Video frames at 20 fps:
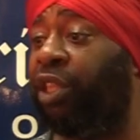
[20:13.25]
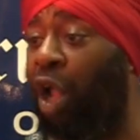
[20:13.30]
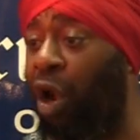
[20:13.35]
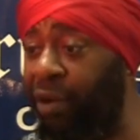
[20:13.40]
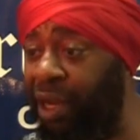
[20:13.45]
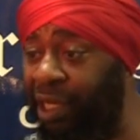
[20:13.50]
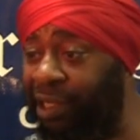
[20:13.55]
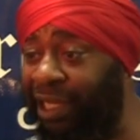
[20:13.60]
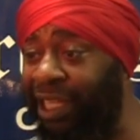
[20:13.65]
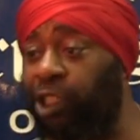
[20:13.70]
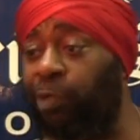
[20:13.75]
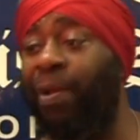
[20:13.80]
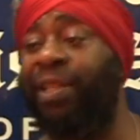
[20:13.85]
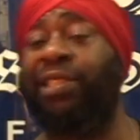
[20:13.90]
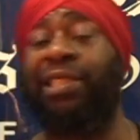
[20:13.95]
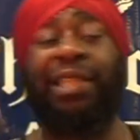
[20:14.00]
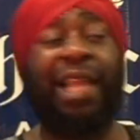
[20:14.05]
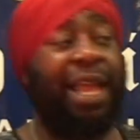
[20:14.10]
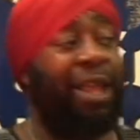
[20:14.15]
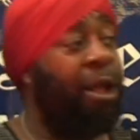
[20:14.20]
30s,
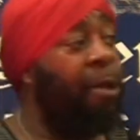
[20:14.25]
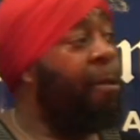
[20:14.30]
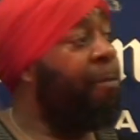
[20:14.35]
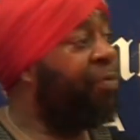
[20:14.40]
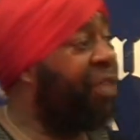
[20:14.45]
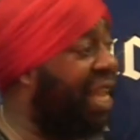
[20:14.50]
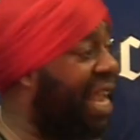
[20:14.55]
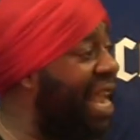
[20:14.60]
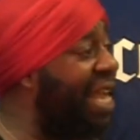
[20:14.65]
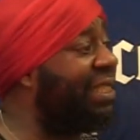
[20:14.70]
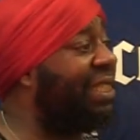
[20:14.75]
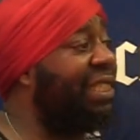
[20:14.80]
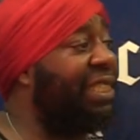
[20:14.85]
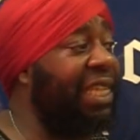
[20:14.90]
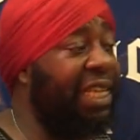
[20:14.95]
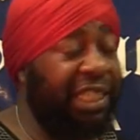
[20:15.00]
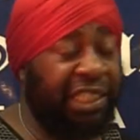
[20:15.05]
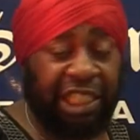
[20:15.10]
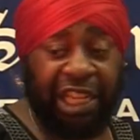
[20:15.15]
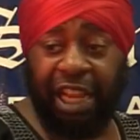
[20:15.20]
especially like the Kansas
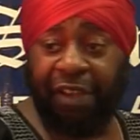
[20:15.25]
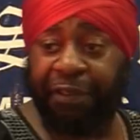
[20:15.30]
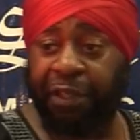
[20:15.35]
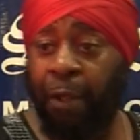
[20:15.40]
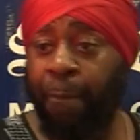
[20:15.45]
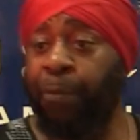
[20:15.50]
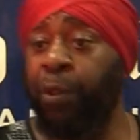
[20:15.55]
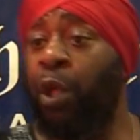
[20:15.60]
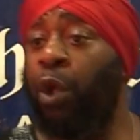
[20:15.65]
City Chiefs,